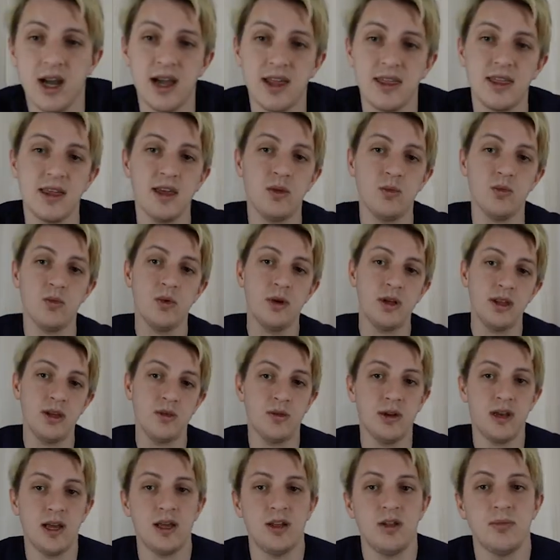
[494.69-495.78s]
I think really
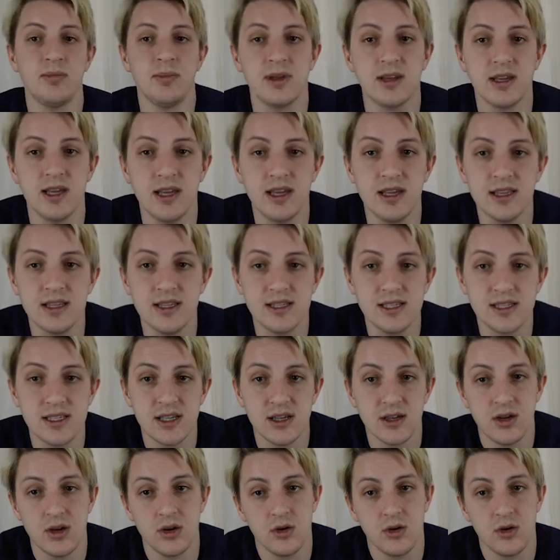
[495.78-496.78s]
would help kids